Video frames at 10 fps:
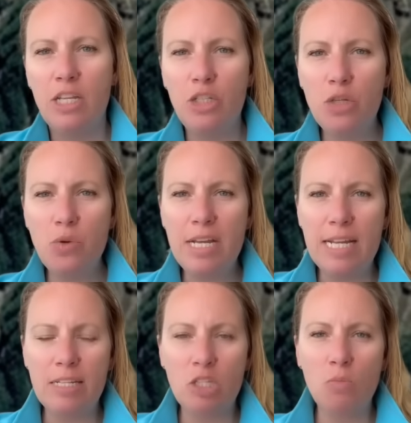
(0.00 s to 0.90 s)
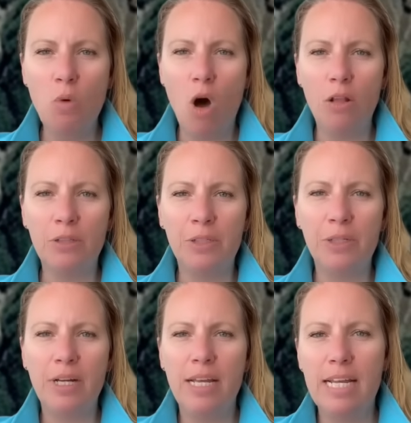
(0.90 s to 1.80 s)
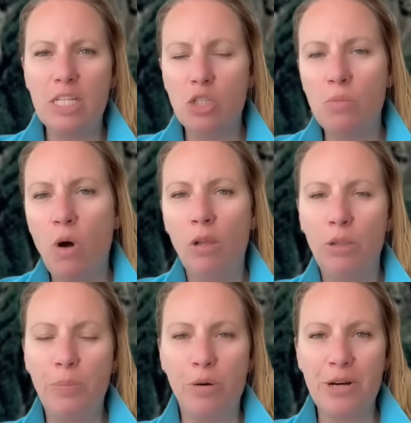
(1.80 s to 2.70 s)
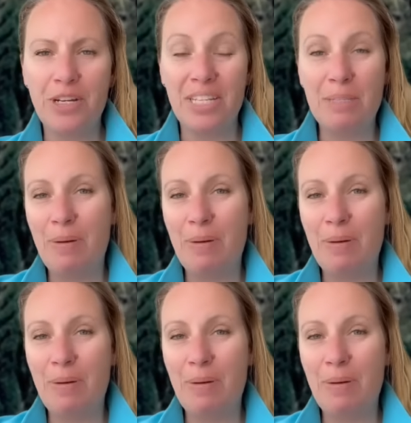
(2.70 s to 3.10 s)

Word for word: do it in smaller in smaller portions